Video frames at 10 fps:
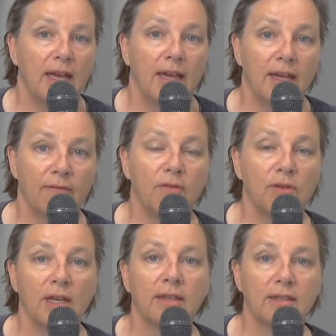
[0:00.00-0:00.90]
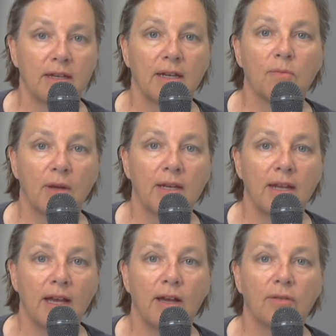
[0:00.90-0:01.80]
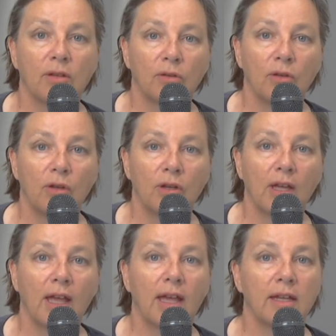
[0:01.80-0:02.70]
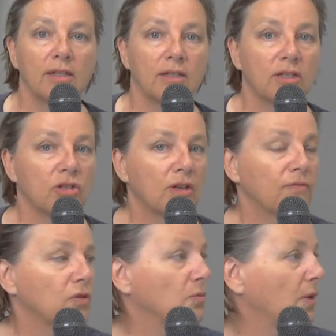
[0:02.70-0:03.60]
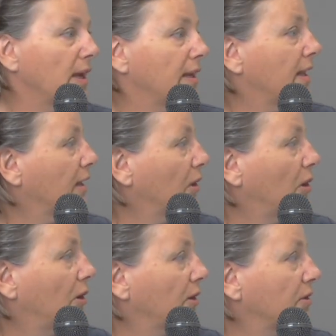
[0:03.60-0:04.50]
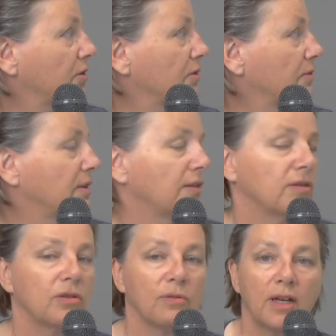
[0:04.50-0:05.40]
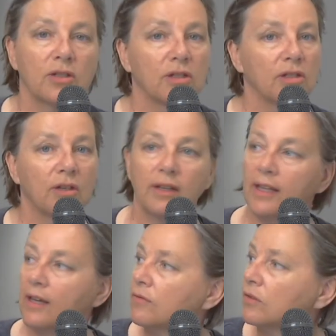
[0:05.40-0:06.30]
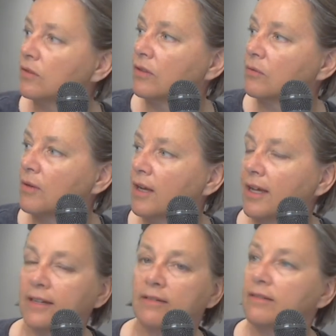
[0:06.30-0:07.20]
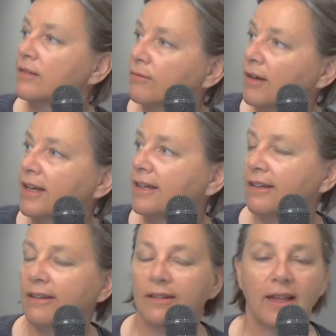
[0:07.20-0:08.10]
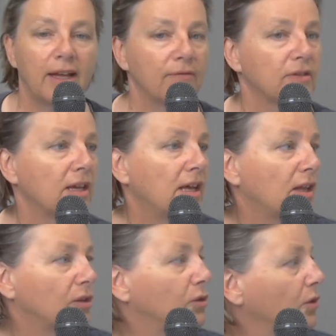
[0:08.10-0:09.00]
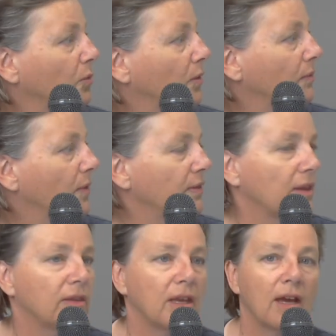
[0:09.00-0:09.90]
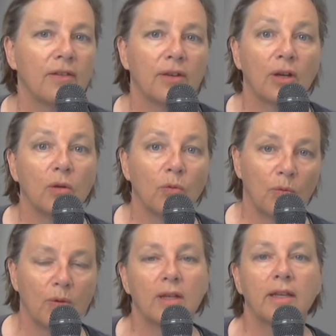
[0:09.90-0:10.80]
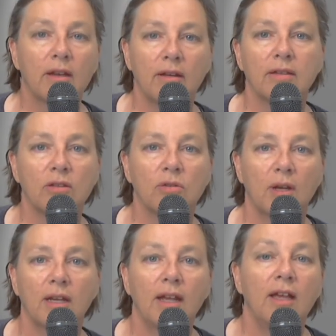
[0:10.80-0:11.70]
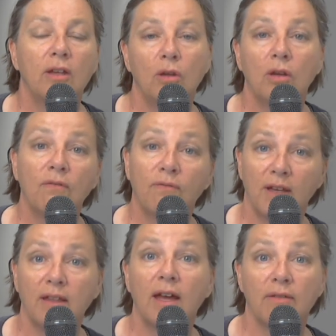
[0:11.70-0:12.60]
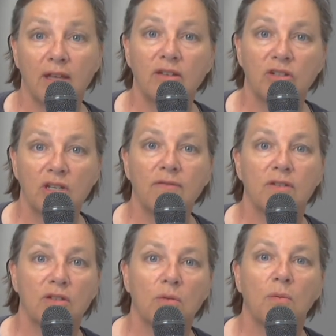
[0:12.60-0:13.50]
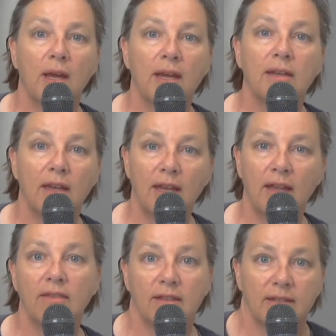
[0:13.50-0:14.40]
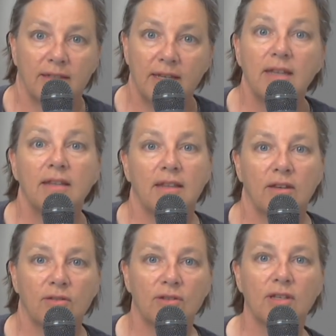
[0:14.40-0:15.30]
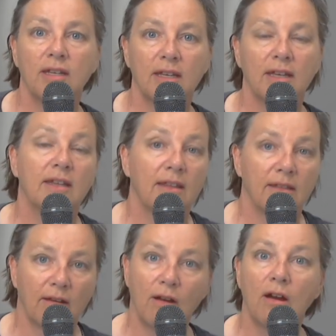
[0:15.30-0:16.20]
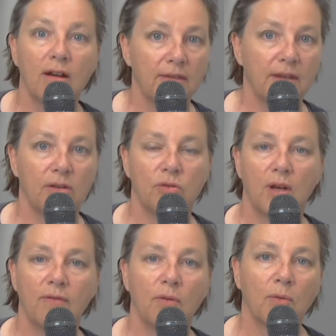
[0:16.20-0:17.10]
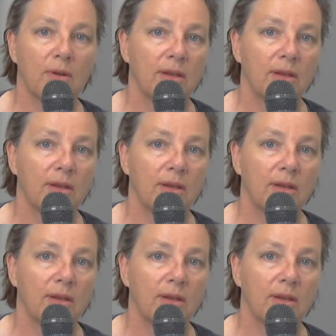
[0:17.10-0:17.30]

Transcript: And if you take the time right now to look and just shift your weight and look to another direction, look left or look right and look left, look one way then the other, and really concentrate, you can feel how that shifts your weight in the seat that you're sitting in the car that you're driving